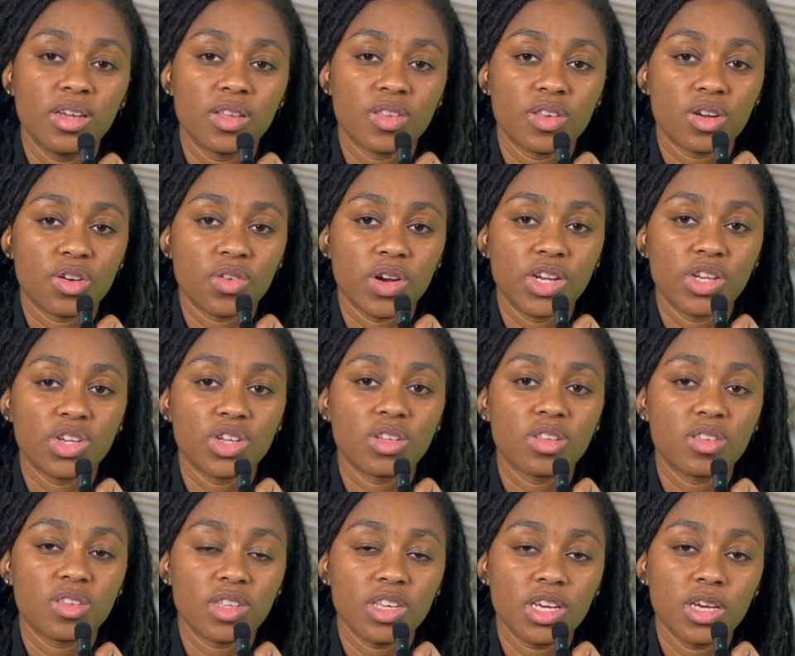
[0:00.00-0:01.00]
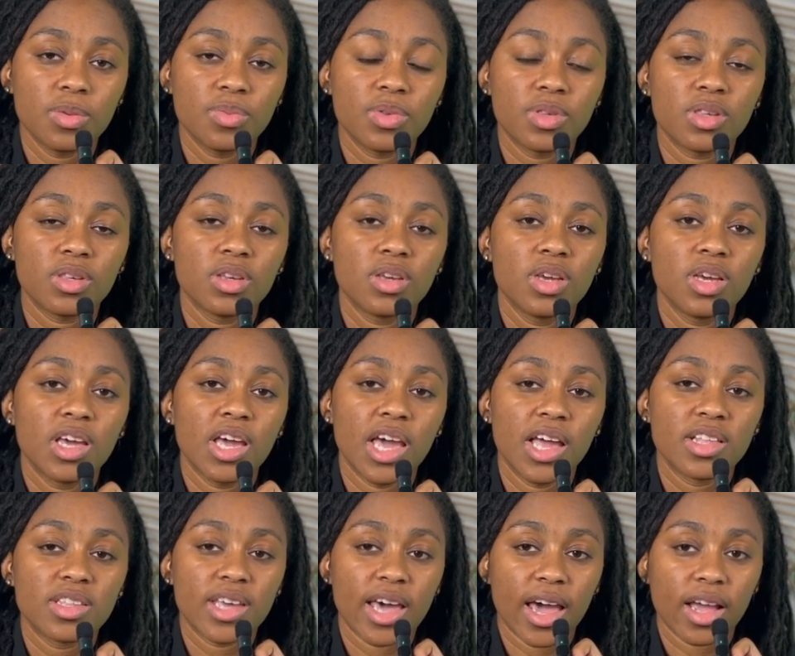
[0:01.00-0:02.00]
considerations, tips,
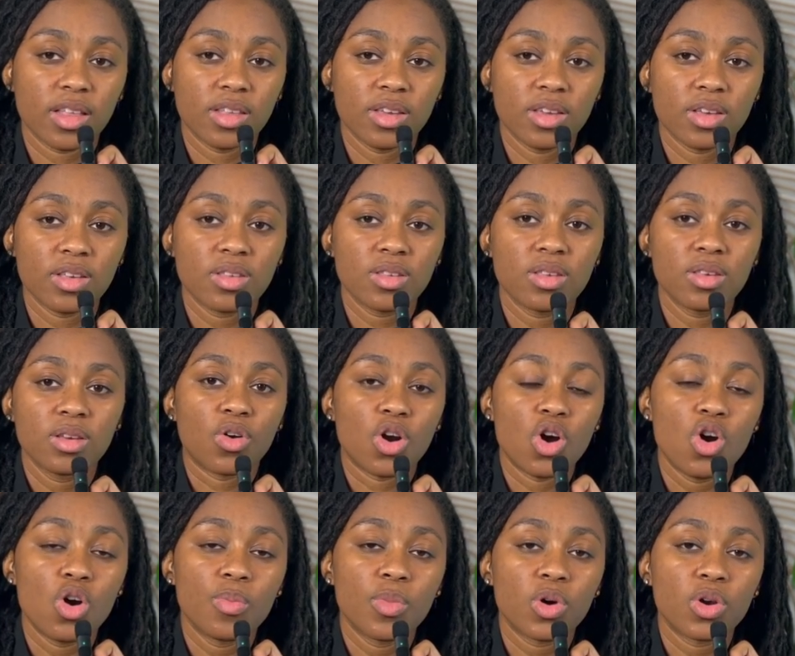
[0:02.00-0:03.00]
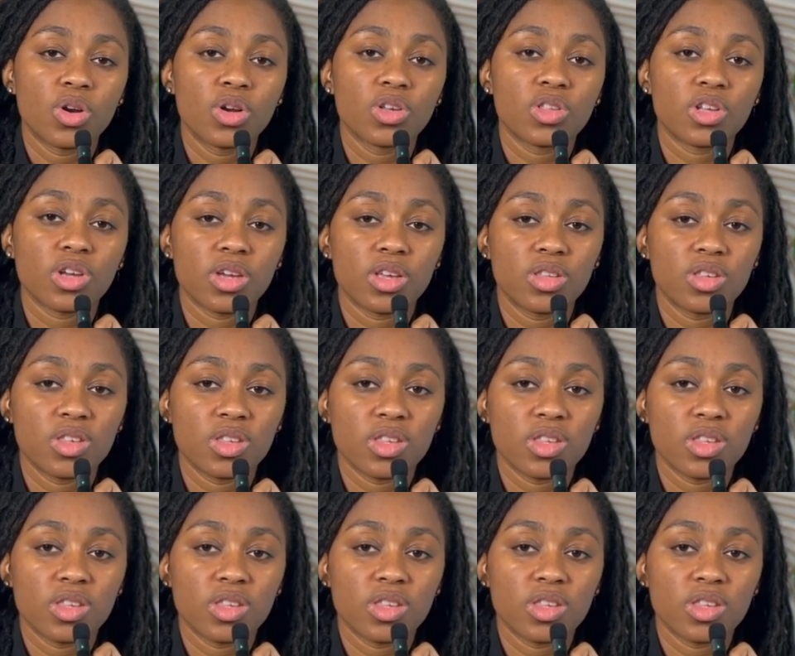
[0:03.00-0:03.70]
and tactics for homeowners looking to